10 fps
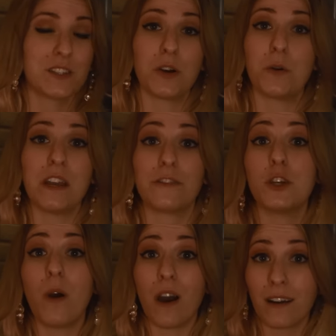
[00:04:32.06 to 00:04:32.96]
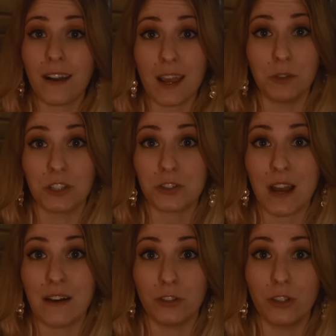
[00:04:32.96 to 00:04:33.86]
So if you aren't able to
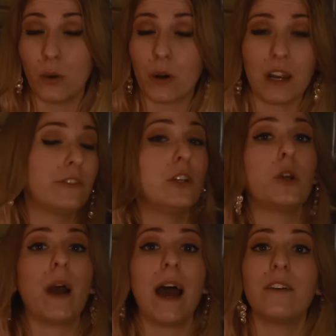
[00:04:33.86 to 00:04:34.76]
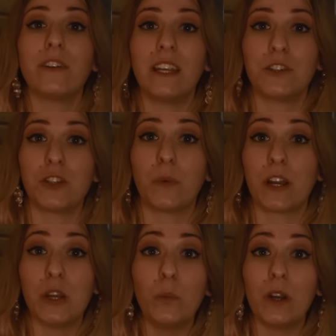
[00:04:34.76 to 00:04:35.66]
travel, or if you have an issue
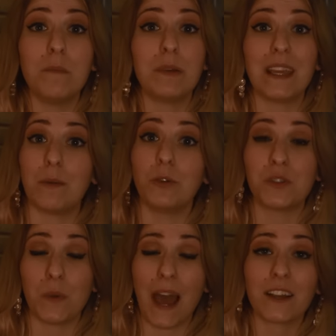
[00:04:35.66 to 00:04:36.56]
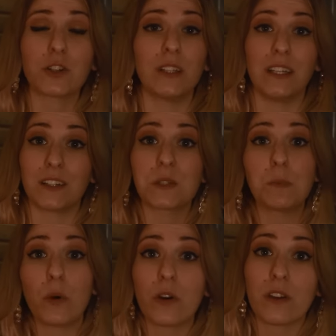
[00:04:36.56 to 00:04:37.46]
where you wouldn't be able to actually
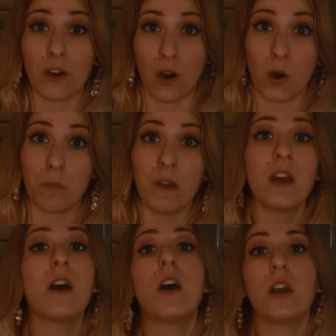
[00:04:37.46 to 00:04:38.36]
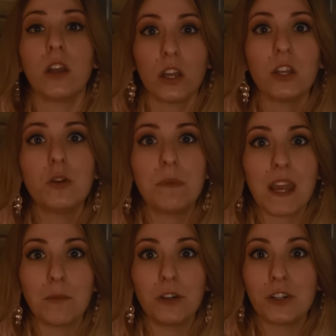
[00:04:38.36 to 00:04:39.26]
explore the home, you'd
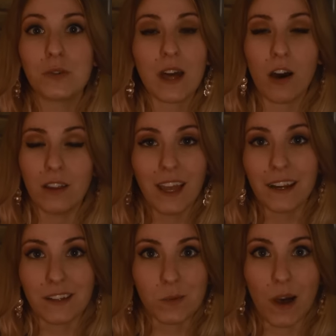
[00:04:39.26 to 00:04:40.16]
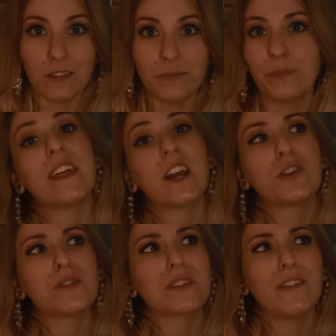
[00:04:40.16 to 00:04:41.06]
be able to do that online as well.
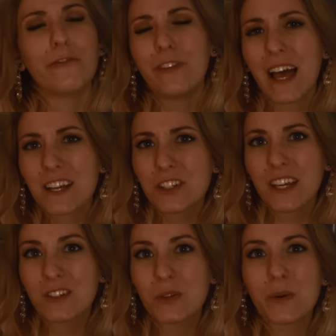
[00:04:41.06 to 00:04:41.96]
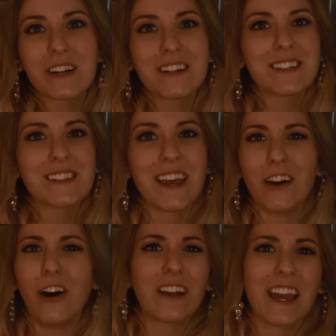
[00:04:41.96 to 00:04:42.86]
There's flashlight tours
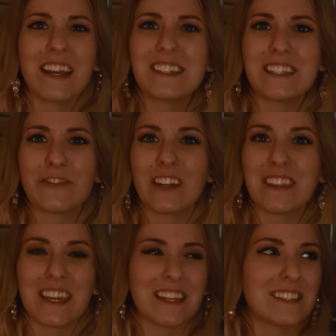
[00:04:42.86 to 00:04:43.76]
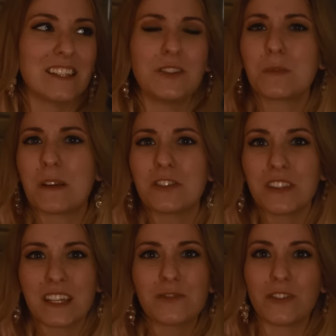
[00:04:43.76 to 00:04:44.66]
and all kinds of different things. They do special
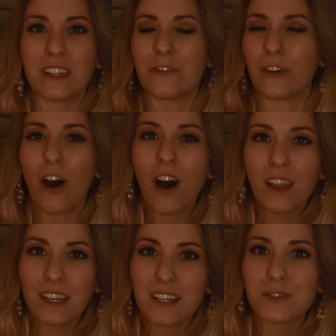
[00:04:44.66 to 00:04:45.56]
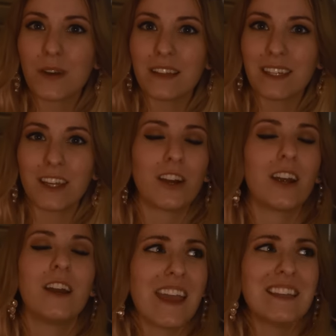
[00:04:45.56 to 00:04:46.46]
things for the different holidays throughout the
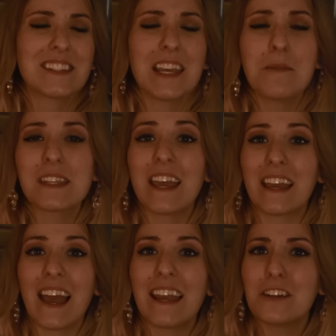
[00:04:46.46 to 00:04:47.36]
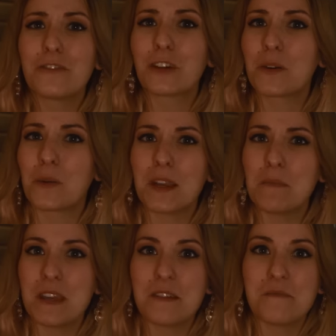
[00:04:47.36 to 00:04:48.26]
year. It seems like kind of a
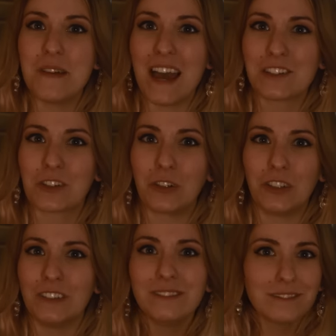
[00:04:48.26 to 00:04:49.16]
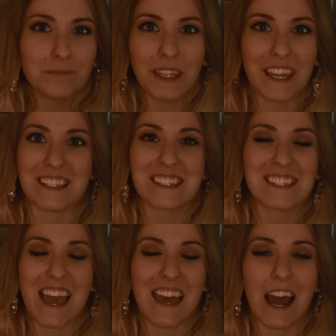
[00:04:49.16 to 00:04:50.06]
creepy, magical
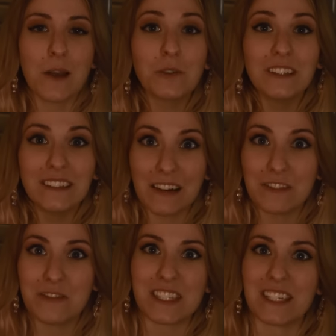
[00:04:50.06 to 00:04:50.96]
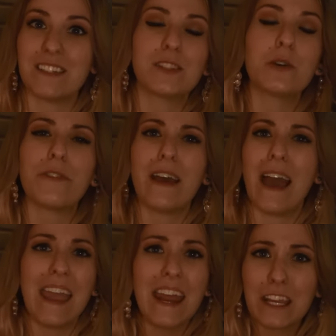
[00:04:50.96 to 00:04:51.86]
place and I would love to visit it. So if
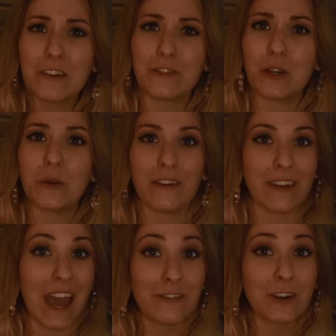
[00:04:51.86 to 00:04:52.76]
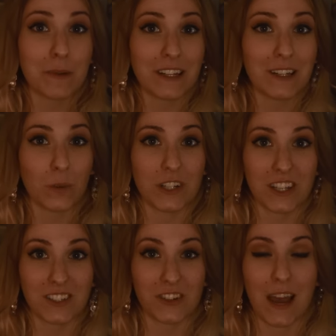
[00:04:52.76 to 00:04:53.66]
any of you have ever been to the
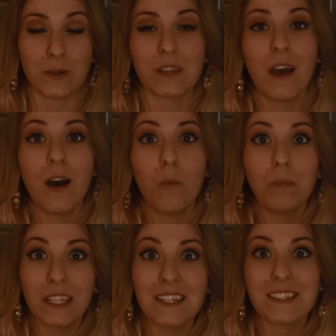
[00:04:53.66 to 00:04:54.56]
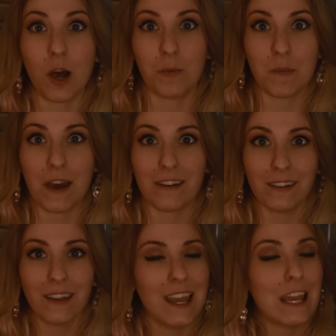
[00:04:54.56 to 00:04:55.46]
Winchester House, please tell me about
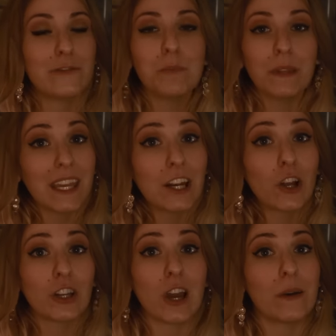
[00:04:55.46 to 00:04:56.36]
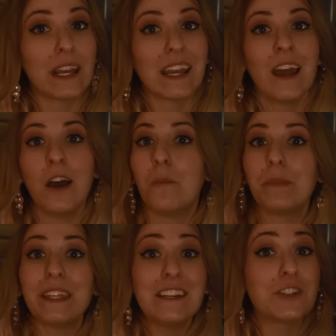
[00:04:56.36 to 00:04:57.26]
it. If you plan on going,
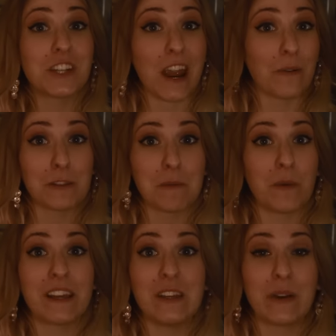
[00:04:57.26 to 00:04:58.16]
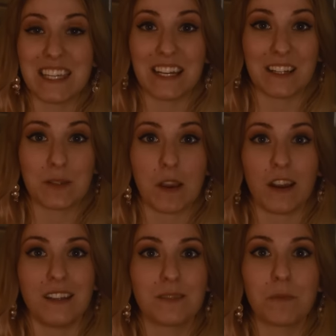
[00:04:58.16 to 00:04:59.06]
please share with me what you see and
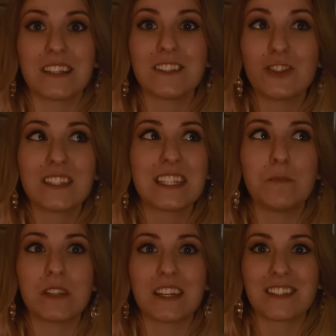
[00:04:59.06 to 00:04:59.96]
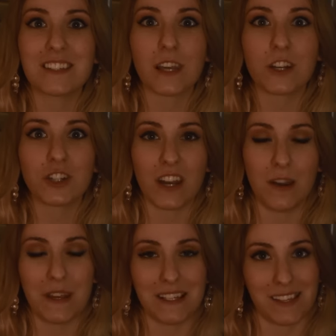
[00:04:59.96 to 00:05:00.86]
experience because it just seems like such
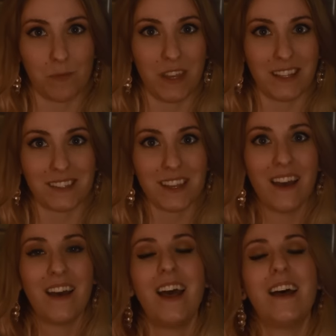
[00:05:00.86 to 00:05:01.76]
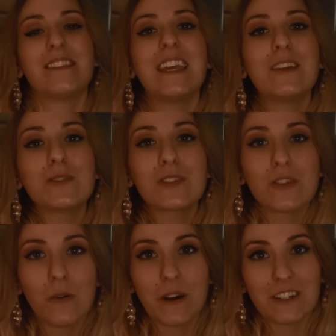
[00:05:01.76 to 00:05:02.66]
an amazing place. Thank you
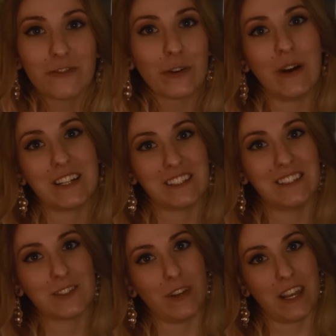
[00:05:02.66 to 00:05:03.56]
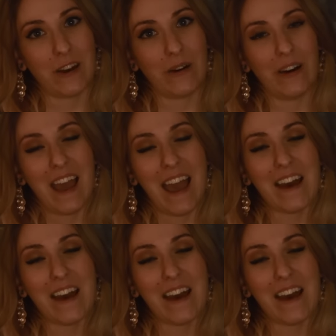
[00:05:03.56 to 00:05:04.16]
so much for watching this video.